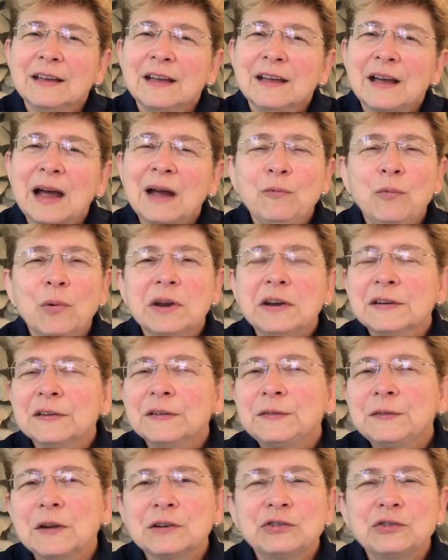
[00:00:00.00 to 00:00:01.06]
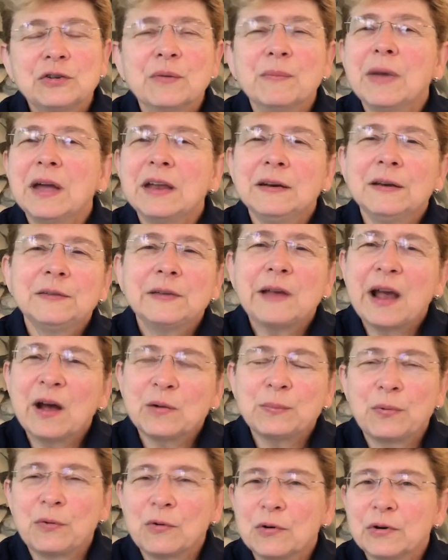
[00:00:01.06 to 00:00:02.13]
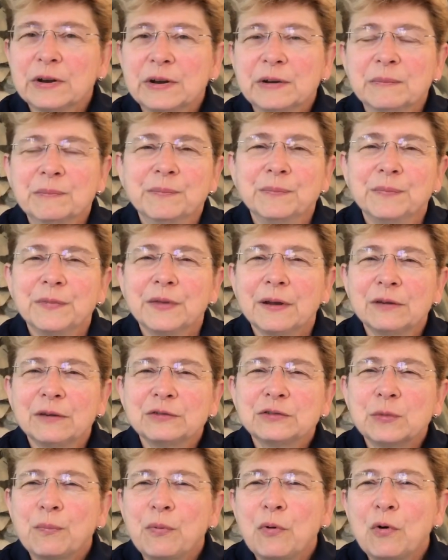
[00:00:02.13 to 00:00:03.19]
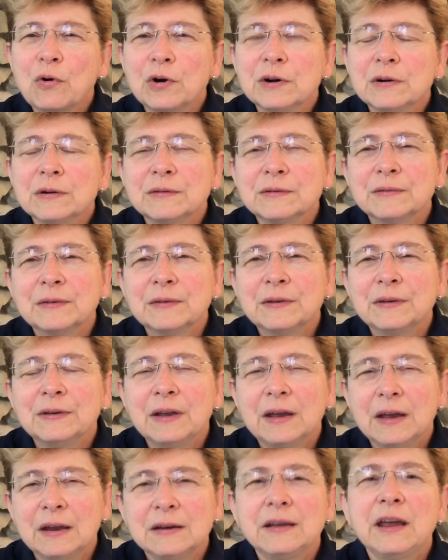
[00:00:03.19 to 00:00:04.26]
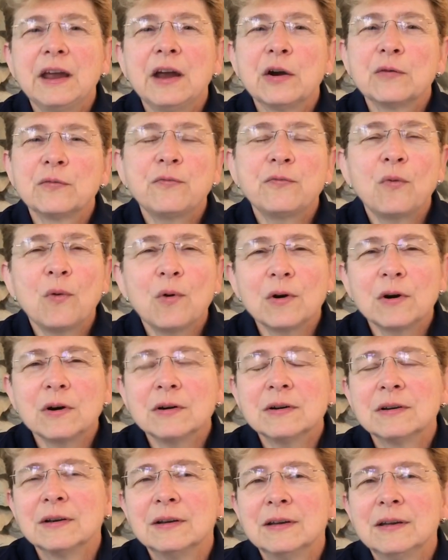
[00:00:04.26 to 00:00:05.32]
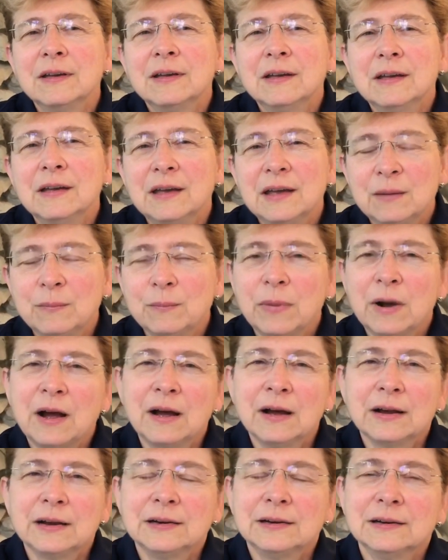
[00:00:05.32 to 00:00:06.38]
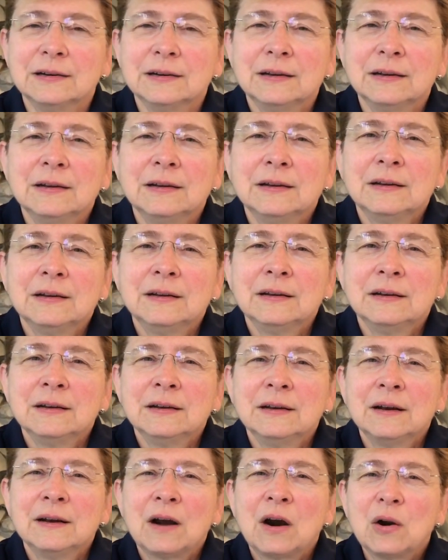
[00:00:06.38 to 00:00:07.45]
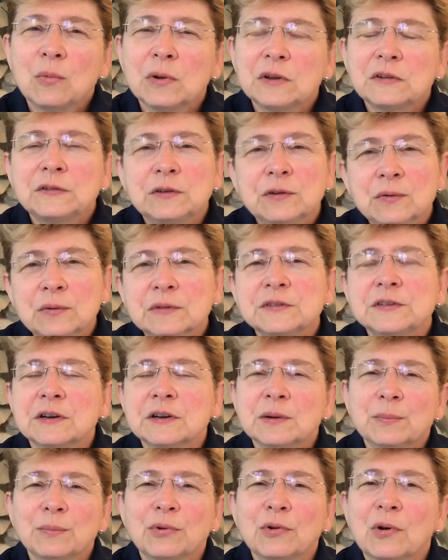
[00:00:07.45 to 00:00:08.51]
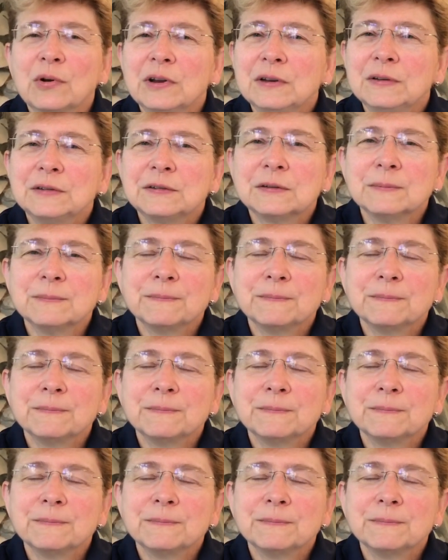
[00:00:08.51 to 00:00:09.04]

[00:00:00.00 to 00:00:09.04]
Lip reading: I've witnessed a tremendous outpouring of support and care for and by Hartwick students and employees.